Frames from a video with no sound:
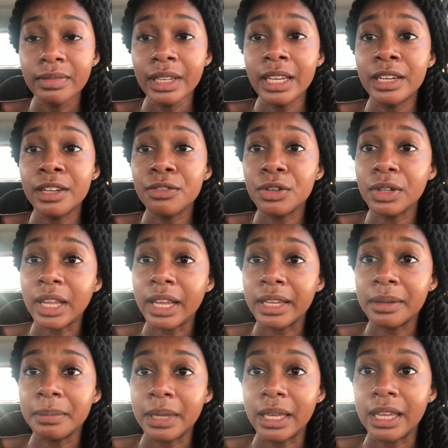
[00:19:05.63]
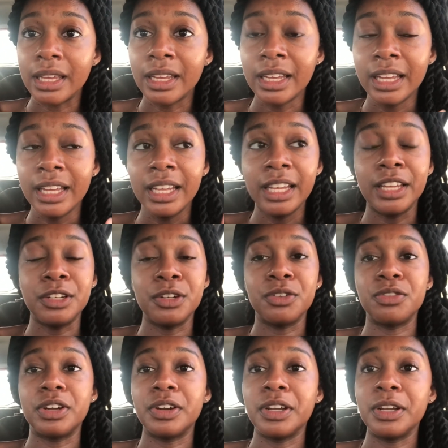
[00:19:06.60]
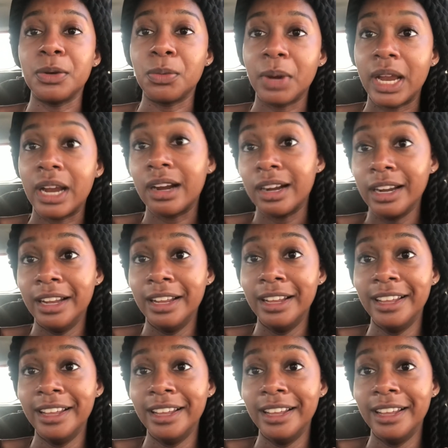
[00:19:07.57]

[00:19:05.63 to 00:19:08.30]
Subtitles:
and if you're like me and you're very aware